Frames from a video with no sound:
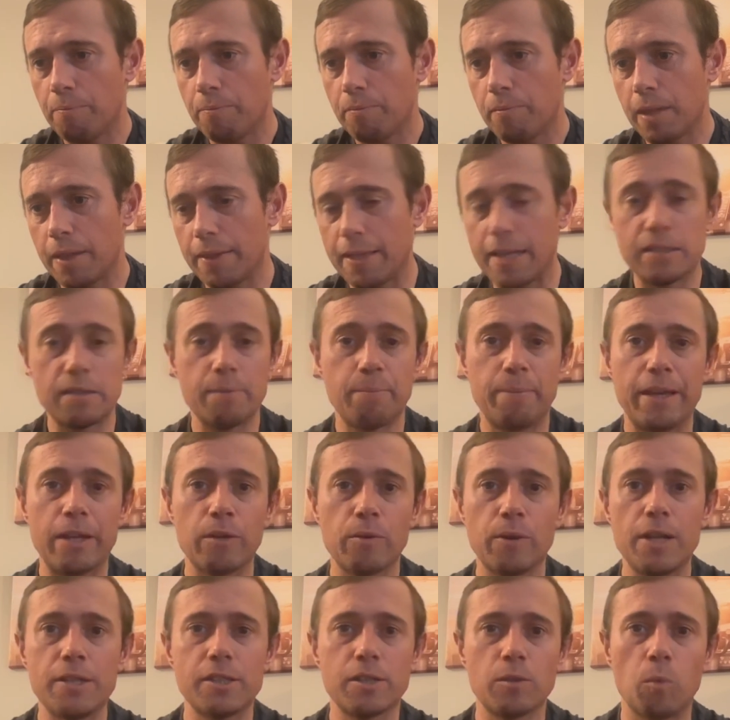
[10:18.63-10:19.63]
And that's a big
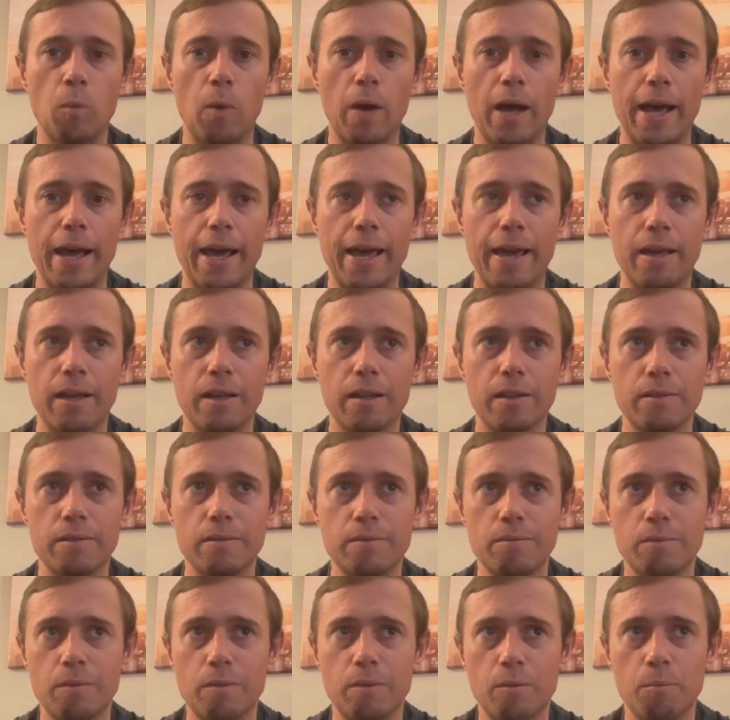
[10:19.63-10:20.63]
reason why
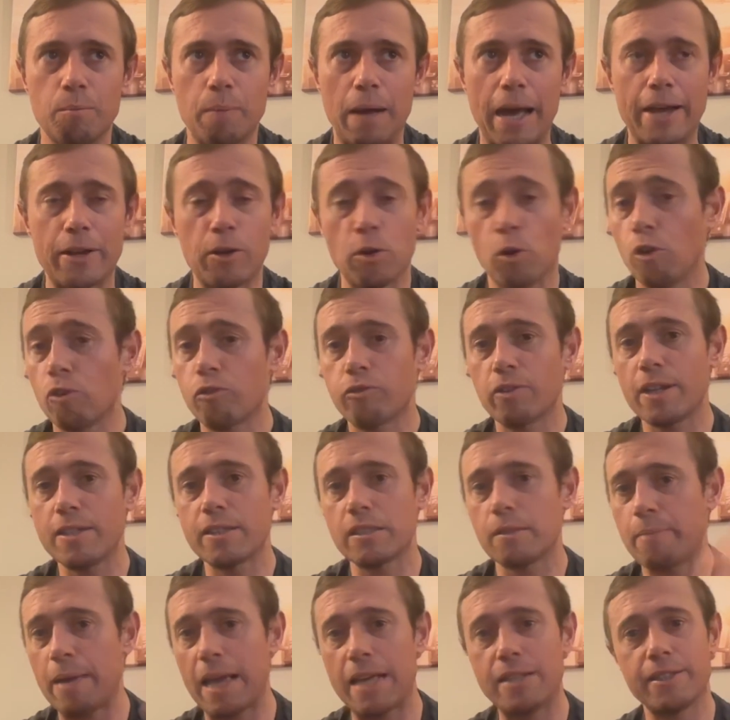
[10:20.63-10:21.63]
my girlfriend's
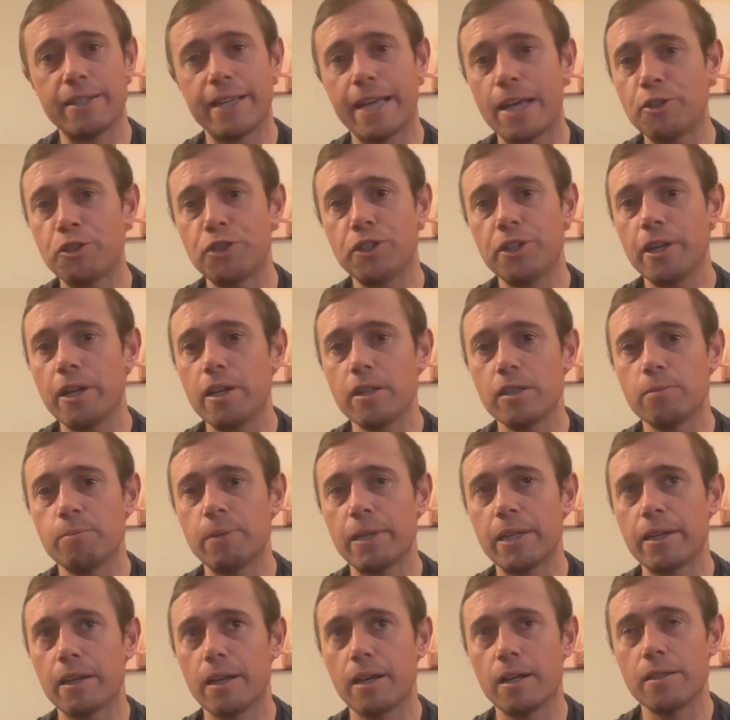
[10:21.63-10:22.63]
amazing as she is,
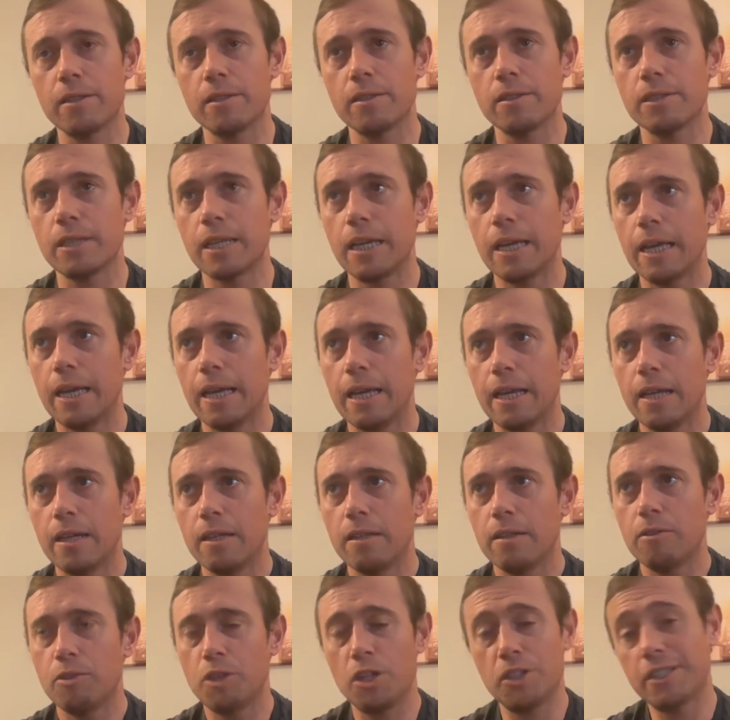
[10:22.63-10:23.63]
because
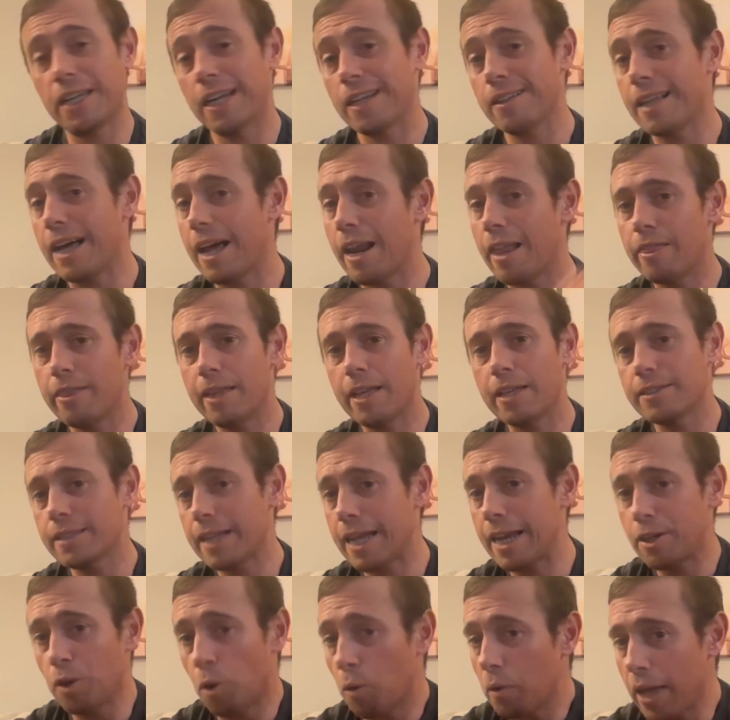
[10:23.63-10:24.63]
she's got a lot of things that
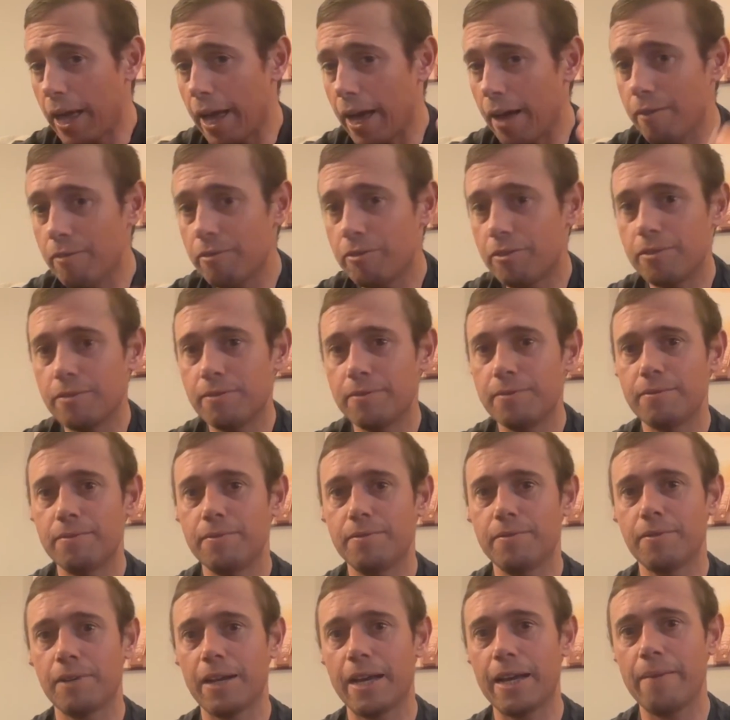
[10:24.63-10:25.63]
I don't have,
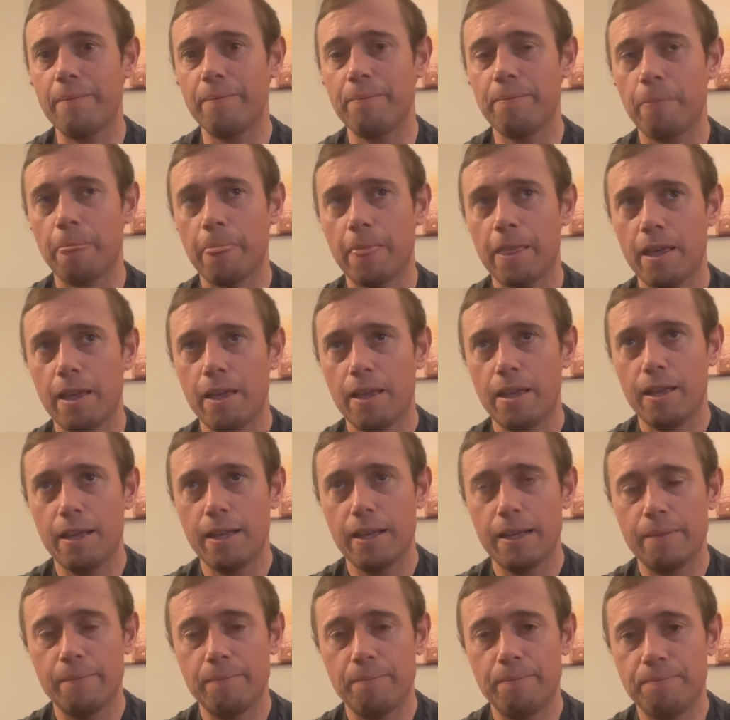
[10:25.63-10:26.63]
right?
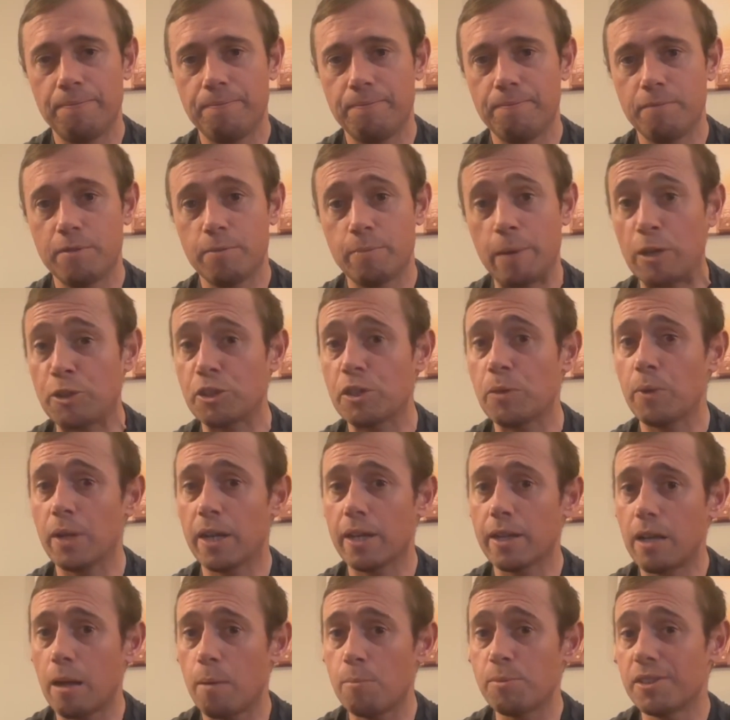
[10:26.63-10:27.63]
Especially when
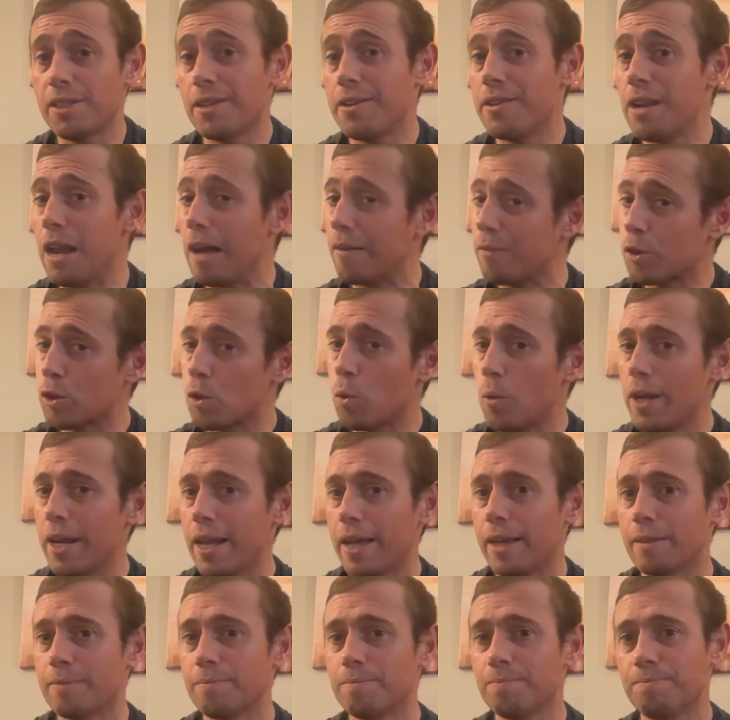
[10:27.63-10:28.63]
it comes to never
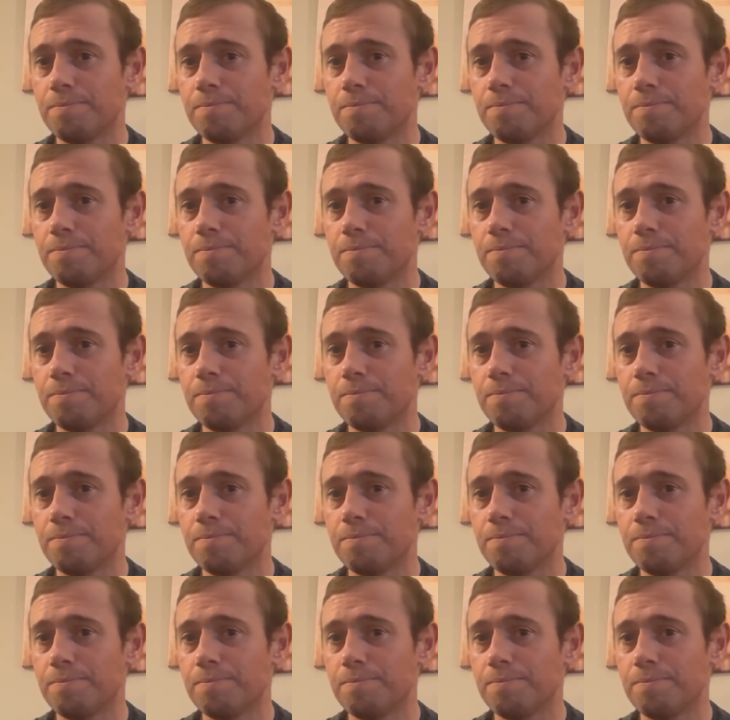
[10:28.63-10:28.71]
quitting.